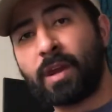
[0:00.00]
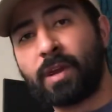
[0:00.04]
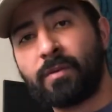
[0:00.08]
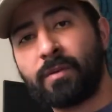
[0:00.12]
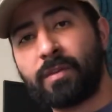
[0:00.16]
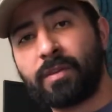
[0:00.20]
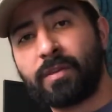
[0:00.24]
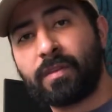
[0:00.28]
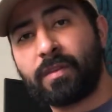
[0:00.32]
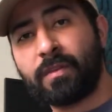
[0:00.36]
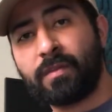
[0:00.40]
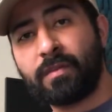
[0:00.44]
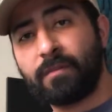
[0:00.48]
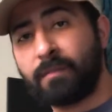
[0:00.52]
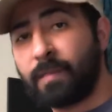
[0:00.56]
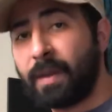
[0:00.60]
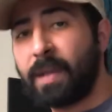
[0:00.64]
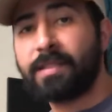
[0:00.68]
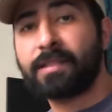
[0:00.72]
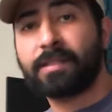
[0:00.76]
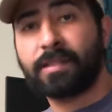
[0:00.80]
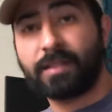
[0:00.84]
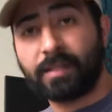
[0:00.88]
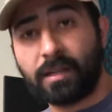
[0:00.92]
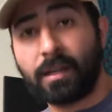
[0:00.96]
with
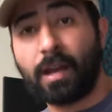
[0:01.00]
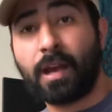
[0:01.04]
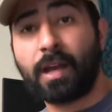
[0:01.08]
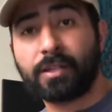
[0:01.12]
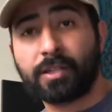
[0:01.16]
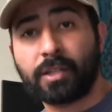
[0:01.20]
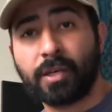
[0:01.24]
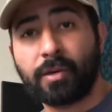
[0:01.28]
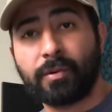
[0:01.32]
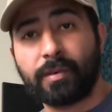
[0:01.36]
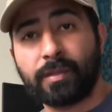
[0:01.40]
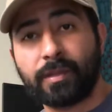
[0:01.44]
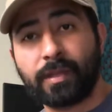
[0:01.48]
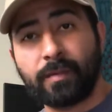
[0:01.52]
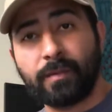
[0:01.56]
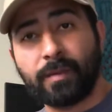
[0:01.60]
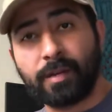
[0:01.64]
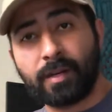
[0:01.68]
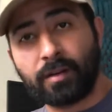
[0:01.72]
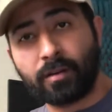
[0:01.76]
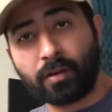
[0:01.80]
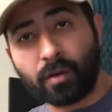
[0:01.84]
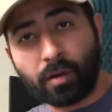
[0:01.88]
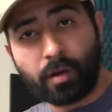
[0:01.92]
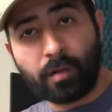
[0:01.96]
basically not toning them in
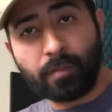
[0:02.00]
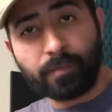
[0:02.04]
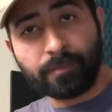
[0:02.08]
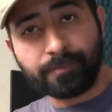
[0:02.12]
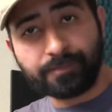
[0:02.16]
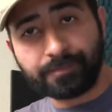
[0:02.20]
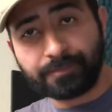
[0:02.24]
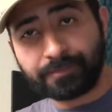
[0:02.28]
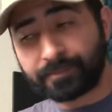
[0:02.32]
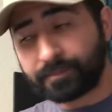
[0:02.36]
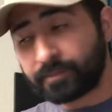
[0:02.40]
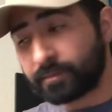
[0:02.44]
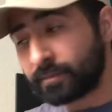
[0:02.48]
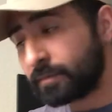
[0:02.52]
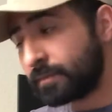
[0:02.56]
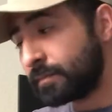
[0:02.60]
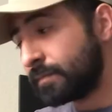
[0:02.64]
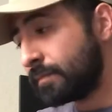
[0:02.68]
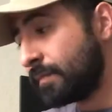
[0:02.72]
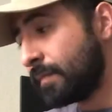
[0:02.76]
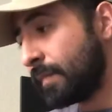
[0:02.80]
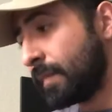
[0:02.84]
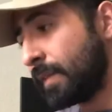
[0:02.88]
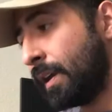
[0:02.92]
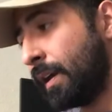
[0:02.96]
at all.
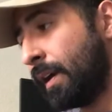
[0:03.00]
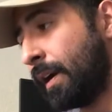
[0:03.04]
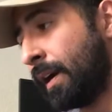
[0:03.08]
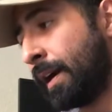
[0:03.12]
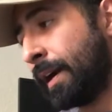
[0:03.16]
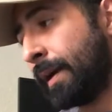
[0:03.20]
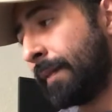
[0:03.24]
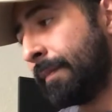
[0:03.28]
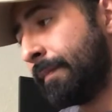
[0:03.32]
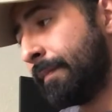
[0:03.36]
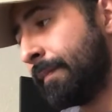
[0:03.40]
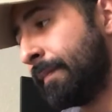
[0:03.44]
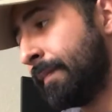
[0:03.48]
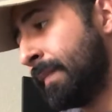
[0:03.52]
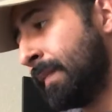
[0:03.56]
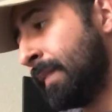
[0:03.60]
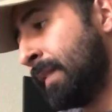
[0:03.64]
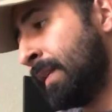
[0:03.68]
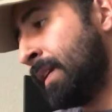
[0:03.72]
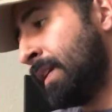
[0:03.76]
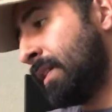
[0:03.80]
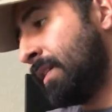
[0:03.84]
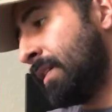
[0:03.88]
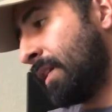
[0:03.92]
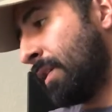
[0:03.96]

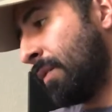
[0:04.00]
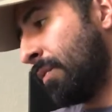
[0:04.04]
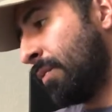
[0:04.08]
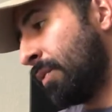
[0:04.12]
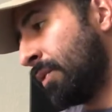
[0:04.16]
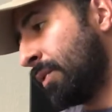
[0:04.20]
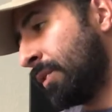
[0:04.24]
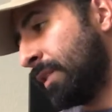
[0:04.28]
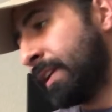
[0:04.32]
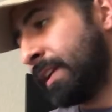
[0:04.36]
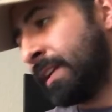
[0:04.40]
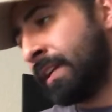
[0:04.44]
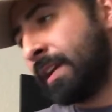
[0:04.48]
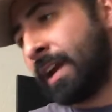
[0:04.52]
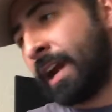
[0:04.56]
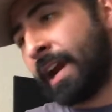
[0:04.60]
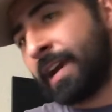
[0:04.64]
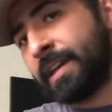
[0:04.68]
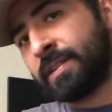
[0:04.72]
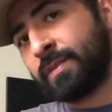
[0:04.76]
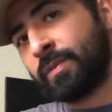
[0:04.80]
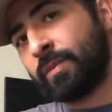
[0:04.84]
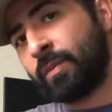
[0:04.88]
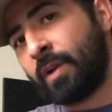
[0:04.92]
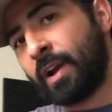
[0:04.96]
You get a really
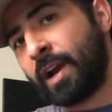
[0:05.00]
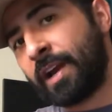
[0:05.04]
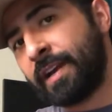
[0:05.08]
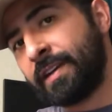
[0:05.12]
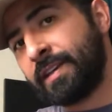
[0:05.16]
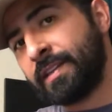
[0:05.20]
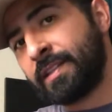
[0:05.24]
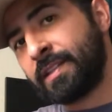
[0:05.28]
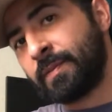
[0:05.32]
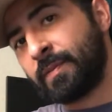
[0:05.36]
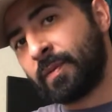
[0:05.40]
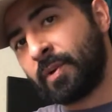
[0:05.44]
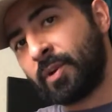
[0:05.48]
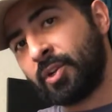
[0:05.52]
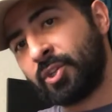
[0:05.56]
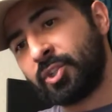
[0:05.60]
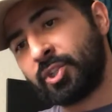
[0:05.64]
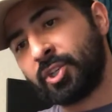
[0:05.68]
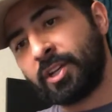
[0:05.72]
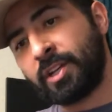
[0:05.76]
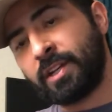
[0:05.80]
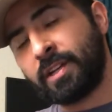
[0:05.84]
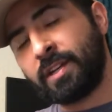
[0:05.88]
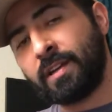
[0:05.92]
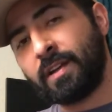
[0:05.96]
nice wide
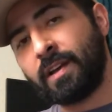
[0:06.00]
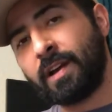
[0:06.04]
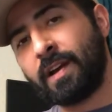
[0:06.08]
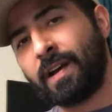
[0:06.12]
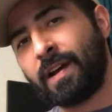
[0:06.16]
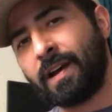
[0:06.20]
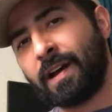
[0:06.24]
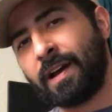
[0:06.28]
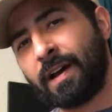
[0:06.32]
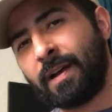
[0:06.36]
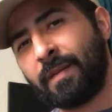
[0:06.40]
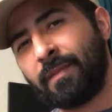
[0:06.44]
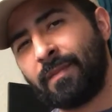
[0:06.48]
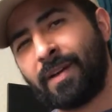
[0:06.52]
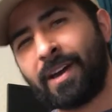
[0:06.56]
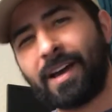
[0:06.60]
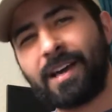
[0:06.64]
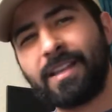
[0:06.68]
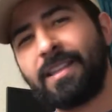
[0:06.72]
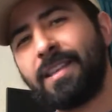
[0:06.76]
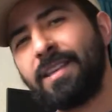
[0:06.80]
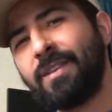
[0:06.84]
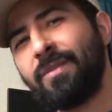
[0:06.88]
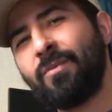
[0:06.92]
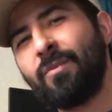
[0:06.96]
dispersion. I
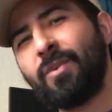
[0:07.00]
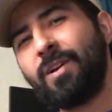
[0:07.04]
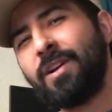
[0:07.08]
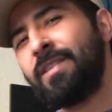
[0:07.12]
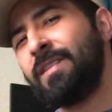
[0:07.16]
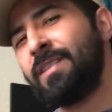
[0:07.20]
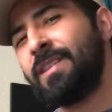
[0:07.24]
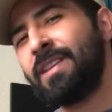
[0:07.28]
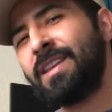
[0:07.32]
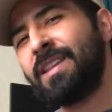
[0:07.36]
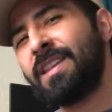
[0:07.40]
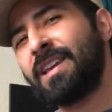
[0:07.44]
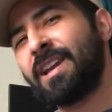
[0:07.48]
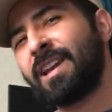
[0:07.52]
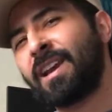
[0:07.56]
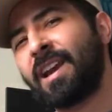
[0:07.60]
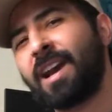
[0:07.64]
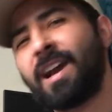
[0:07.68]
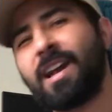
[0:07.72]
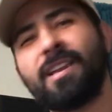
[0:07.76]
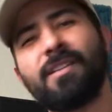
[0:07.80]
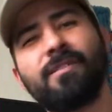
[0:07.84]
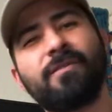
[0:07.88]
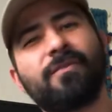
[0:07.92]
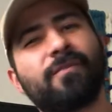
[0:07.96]
think one thing that
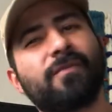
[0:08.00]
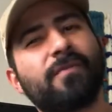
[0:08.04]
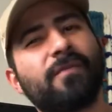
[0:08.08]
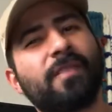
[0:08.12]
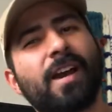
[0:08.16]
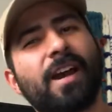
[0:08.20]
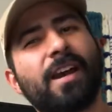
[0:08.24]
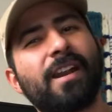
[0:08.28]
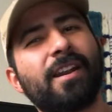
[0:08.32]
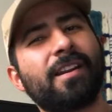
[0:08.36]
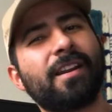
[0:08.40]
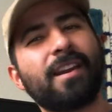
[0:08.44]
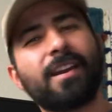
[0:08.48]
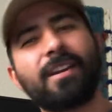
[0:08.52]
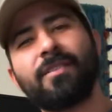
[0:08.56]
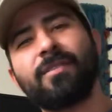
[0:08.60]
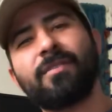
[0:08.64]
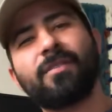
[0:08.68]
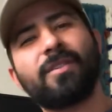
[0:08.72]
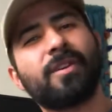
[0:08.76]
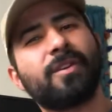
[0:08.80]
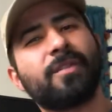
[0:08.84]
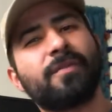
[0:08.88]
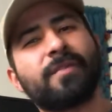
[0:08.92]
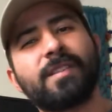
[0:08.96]
kind of, I don't
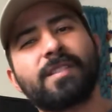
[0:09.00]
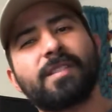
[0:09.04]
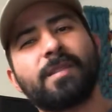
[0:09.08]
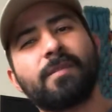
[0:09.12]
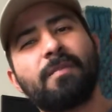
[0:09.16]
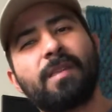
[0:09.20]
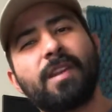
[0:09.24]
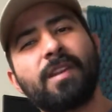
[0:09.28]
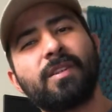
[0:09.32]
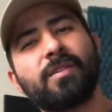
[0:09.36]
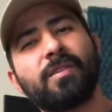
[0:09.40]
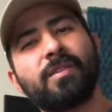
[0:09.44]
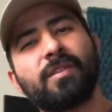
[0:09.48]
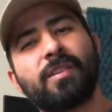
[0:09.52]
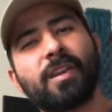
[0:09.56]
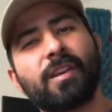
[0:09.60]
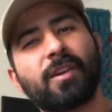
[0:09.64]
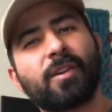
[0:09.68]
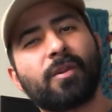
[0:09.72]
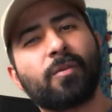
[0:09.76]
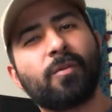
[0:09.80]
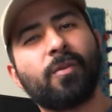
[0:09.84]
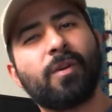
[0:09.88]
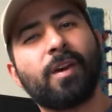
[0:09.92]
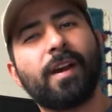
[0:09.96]
know if it's a mental thing
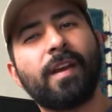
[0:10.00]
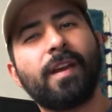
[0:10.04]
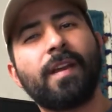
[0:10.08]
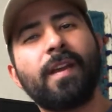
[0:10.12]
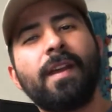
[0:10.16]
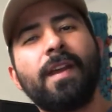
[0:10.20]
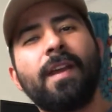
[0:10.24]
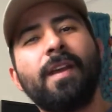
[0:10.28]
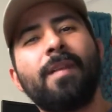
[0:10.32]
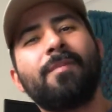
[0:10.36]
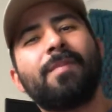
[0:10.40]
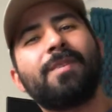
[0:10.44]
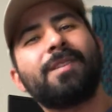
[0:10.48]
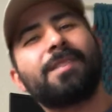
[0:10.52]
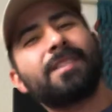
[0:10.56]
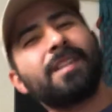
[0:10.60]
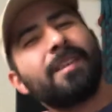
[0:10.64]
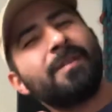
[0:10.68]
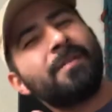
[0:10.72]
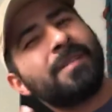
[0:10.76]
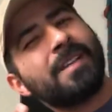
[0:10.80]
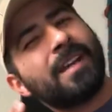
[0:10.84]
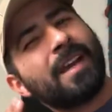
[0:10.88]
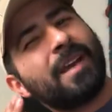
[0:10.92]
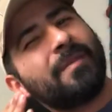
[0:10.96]
or what, but
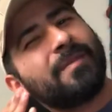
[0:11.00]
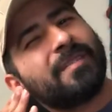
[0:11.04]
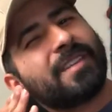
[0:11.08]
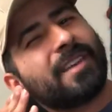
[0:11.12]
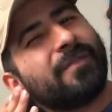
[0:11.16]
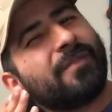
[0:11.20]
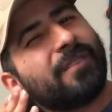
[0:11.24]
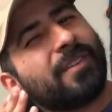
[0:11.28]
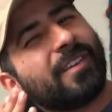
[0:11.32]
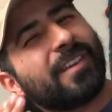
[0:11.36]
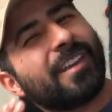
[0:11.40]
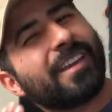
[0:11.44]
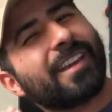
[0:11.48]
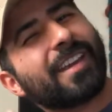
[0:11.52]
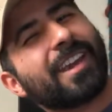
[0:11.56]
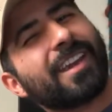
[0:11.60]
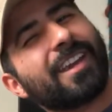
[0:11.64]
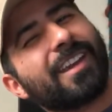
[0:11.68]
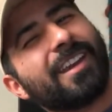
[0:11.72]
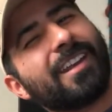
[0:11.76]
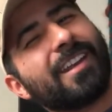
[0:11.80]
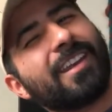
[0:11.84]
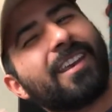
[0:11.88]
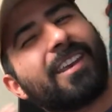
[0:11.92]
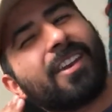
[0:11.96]
sometimes I feel like I
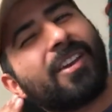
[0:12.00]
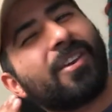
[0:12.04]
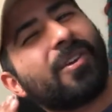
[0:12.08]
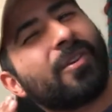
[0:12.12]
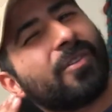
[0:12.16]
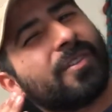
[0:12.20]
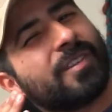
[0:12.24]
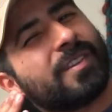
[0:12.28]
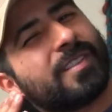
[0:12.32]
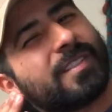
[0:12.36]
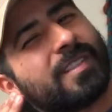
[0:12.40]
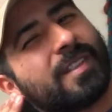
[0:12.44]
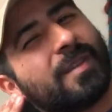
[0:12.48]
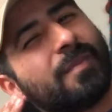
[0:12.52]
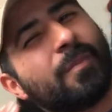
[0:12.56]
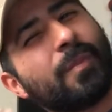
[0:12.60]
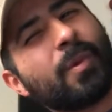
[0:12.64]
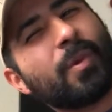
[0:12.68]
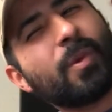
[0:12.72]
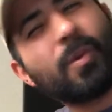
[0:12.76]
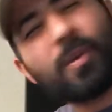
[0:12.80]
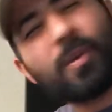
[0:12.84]
can hear the cymbal